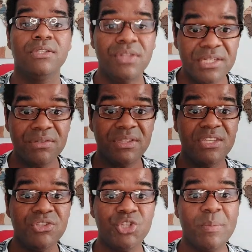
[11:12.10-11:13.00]
So these are the
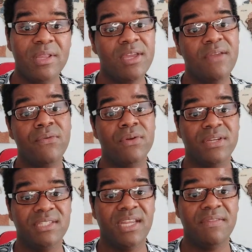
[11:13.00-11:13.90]
things you should be looking for
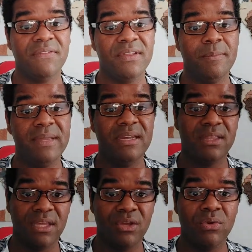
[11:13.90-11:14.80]
to see if the Filipina
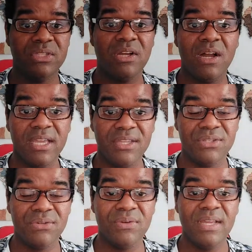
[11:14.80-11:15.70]
that you are talking
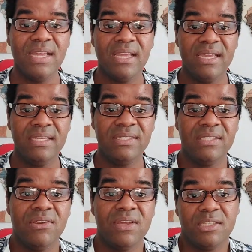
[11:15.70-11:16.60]
to is
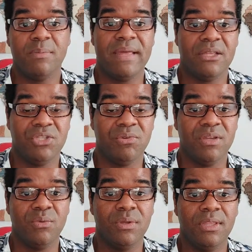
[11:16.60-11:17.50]
serious about you
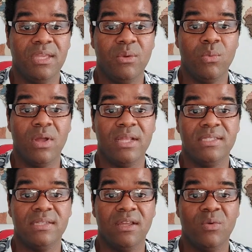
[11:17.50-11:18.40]
and really
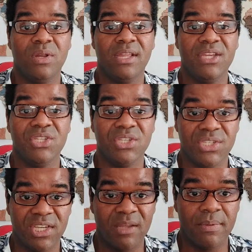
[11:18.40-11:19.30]
wants a
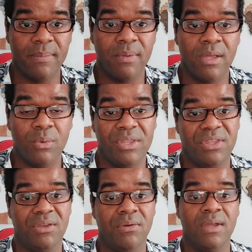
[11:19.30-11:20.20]
relationship
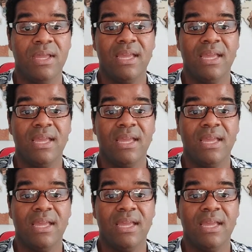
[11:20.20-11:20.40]
with you.